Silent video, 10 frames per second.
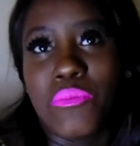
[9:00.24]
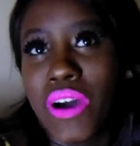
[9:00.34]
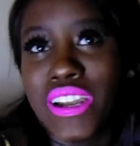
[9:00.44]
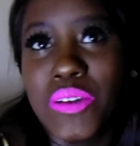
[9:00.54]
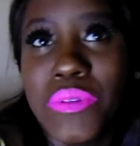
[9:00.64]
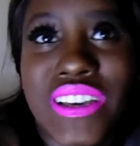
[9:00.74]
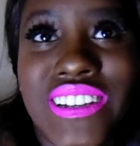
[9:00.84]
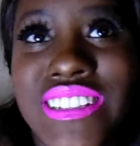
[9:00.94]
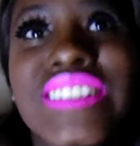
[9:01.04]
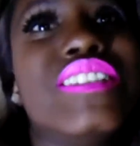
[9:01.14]
somebody
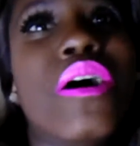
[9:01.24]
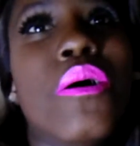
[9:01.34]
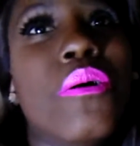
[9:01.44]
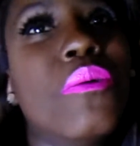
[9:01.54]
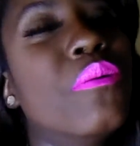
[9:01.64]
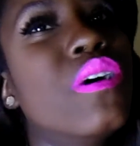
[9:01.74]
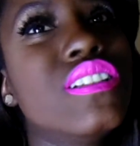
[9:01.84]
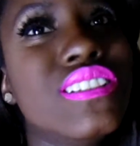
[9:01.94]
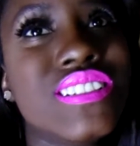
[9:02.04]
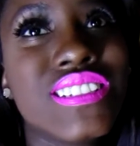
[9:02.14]
because no,
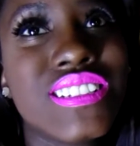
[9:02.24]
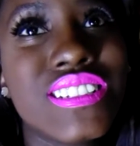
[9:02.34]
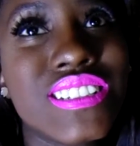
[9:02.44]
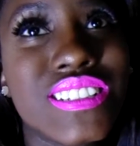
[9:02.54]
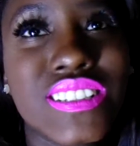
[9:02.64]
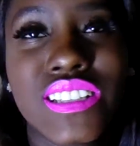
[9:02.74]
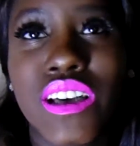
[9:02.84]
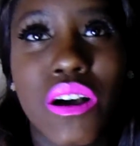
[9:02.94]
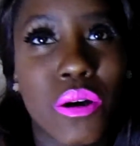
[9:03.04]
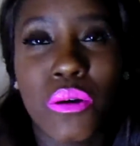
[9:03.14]
this is just
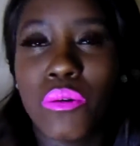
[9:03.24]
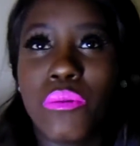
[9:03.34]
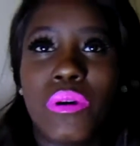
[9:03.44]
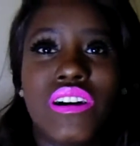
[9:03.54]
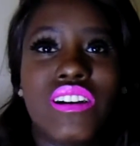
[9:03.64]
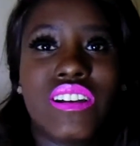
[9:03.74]
no,